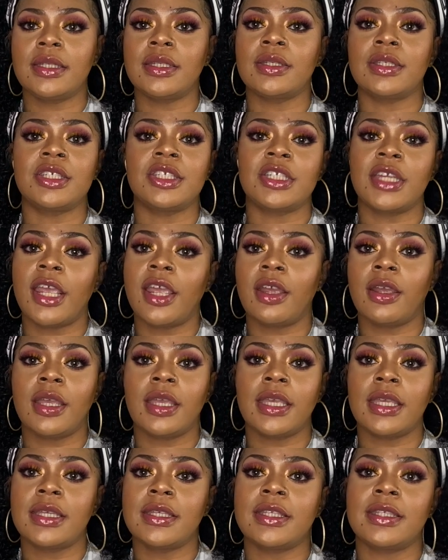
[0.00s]
to
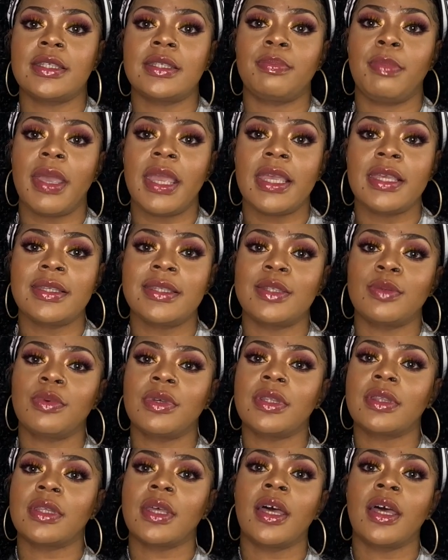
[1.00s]
sharing his space with